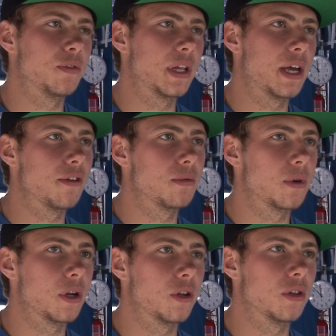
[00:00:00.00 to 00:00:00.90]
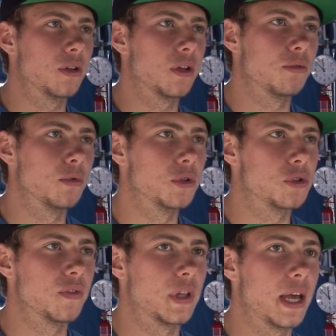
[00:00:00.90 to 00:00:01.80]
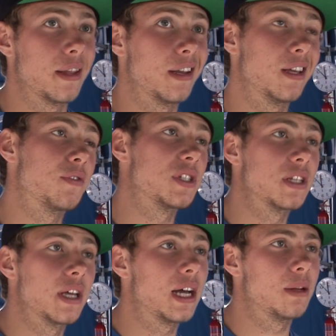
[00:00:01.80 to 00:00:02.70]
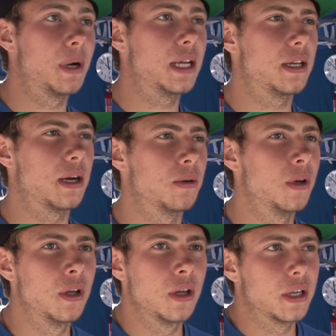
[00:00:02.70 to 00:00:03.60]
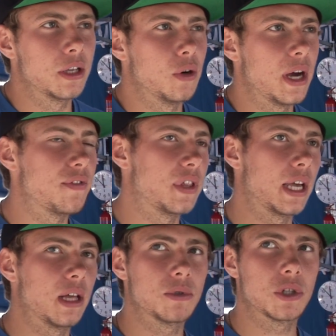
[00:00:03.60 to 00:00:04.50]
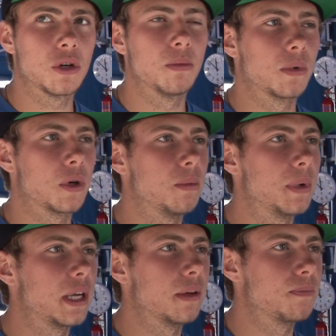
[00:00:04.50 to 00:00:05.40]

over there and on the roads over there, and then even to the Isle of Man now, you know, everything helps to come here.